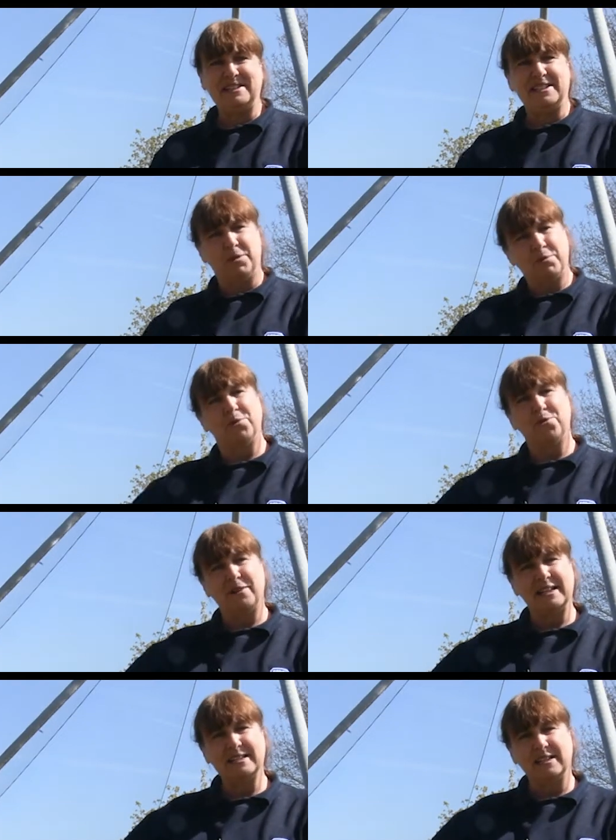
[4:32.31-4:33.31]
see the
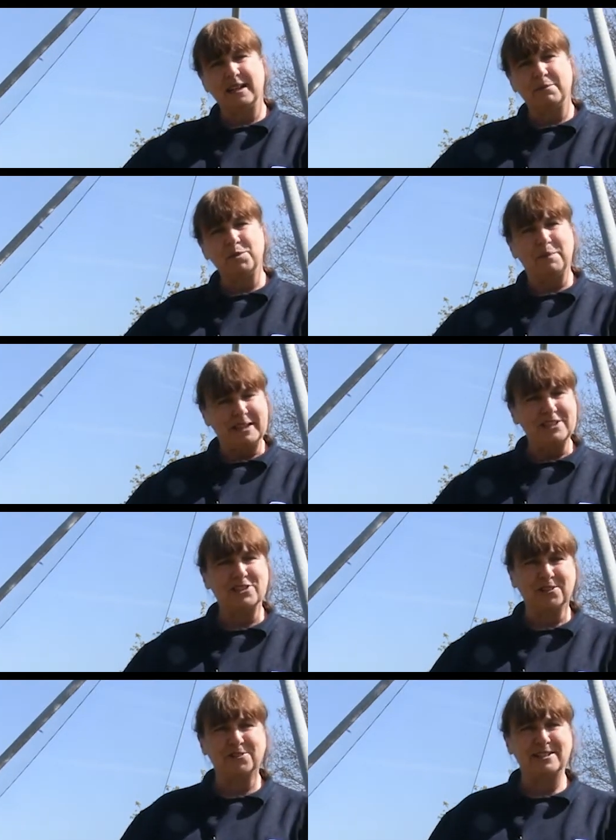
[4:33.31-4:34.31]
progress and how much better
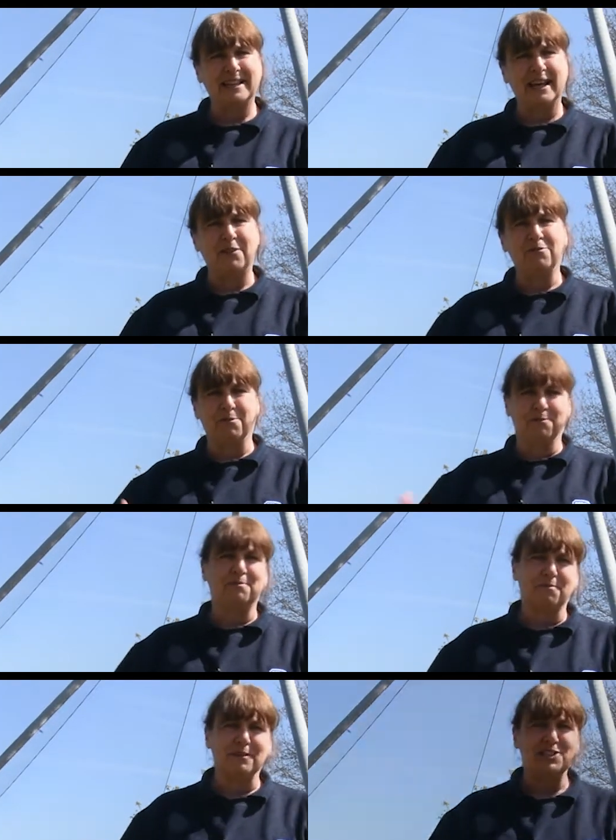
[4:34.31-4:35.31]
she looks now from
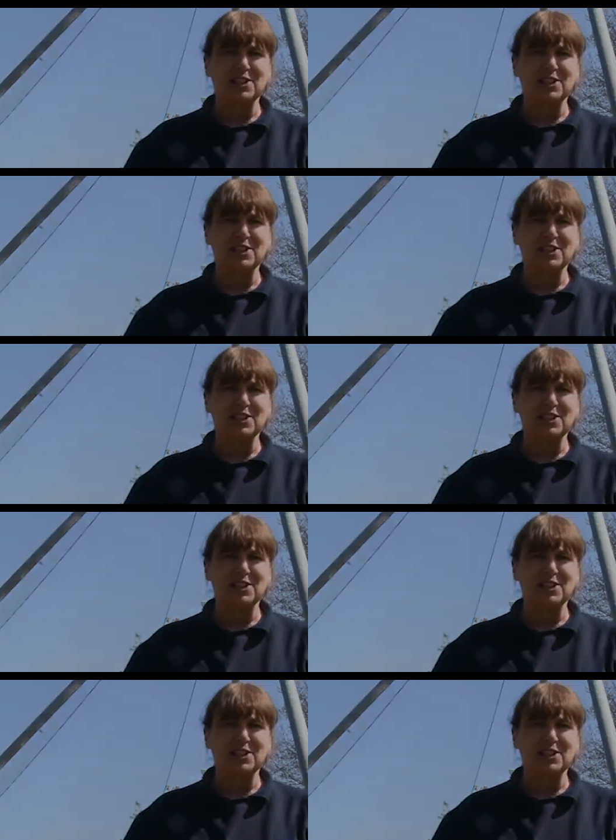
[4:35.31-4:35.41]
when she